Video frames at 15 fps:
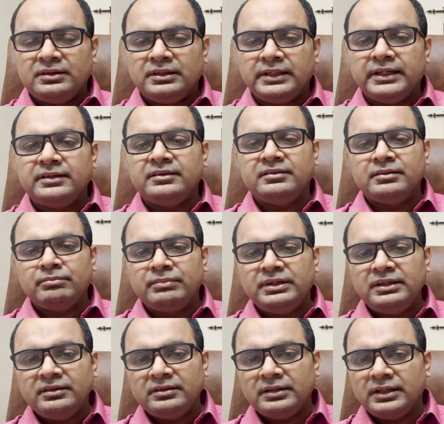that
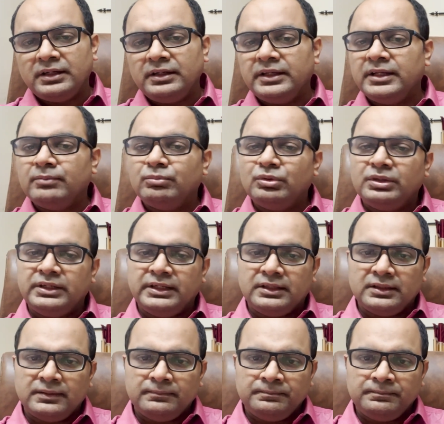resembles that input data.